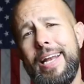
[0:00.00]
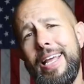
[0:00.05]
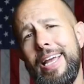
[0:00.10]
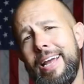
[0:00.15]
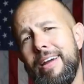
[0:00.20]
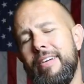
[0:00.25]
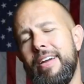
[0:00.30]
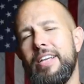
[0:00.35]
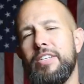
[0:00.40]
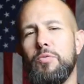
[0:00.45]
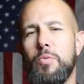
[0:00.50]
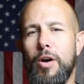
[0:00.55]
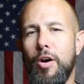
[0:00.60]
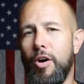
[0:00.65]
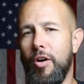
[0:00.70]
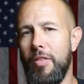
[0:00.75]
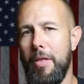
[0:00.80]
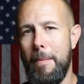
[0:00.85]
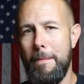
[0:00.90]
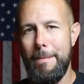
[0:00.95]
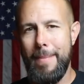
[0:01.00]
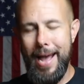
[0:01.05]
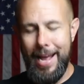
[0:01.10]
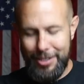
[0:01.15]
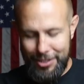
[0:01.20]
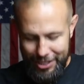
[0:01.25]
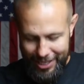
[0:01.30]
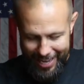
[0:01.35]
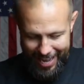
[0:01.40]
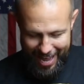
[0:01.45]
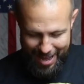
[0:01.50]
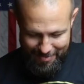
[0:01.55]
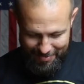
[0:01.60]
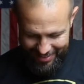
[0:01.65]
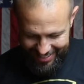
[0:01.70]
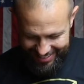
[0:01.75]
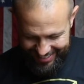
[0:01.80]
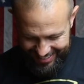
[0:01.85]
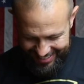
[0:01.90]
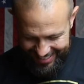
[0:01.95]
here is where all the magic
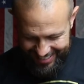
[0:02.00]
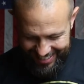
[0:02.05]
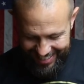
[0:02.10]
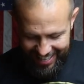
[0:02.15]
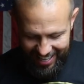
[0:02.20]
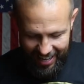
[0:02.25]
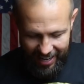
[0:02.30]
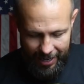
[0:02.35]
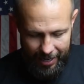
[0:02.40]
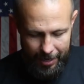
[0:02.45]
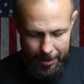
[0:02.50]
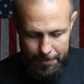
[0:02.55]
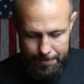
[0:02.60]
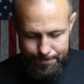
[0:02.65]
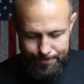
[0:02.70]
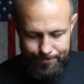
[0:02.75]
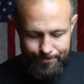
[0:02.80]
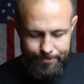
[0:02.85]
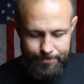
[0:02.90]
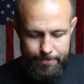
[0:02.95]
happens. Um,